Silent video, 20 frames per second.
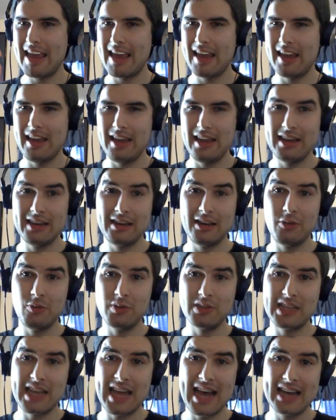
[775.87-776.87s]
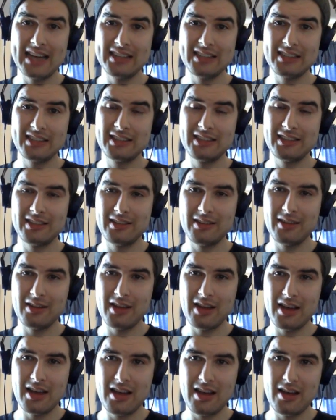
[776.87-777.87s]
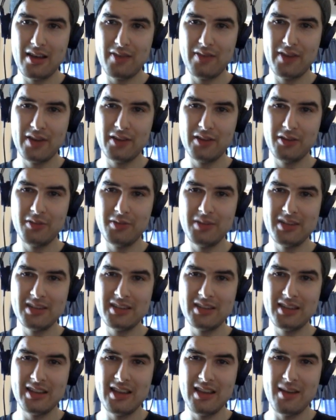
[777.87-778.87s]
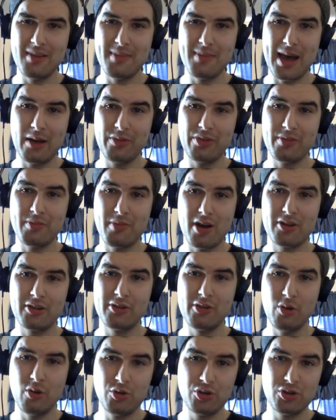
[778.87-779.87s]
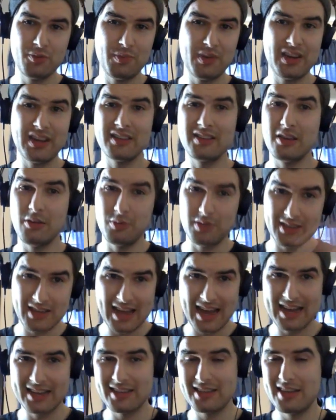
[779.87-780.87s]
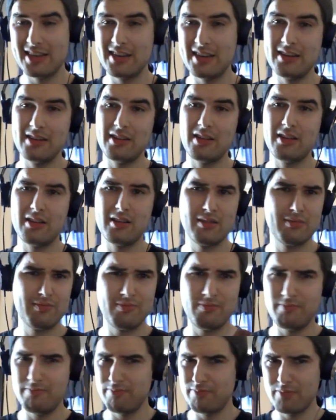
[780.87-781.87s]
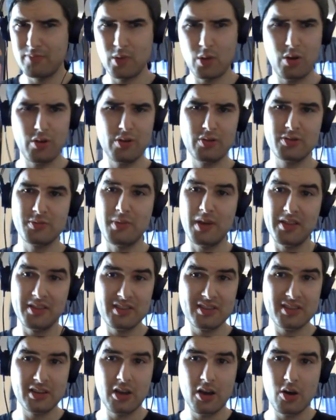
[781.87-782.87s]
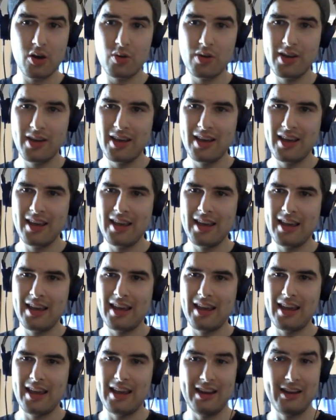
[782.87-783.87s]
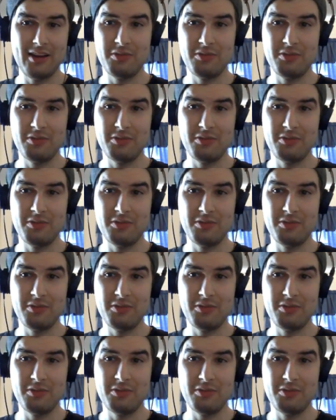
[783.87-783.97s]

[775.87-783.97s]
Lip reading: and he was asked fairly recently about The Modern Ocean because he was cast in it all those months ago, and